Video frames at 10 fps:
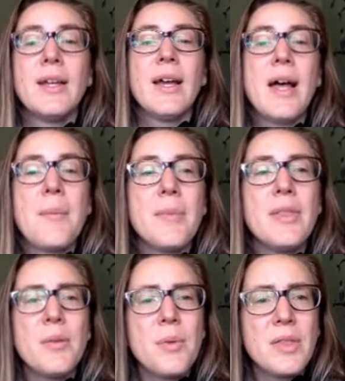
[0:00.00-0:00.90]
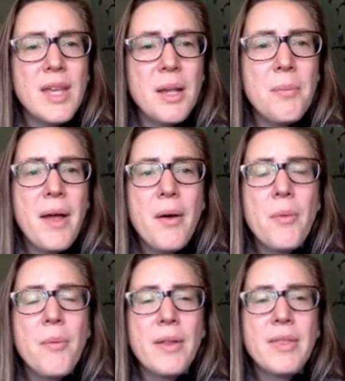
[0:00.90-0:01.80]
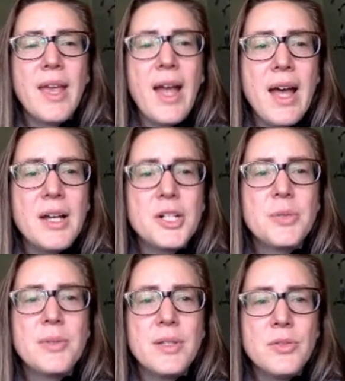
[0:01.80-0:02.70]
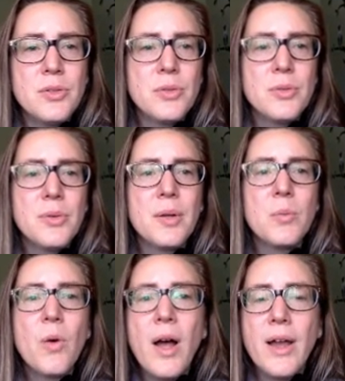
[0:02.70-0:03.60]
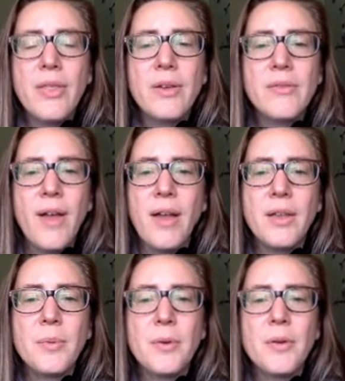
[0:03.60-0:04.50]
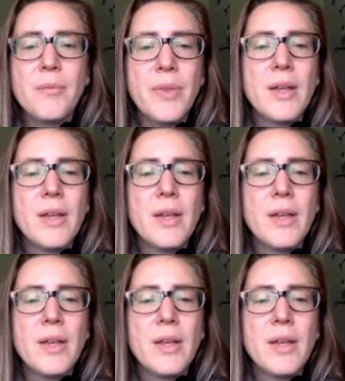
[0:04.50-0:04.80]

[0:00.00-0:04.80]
so think about what they actually do and why they're valuable.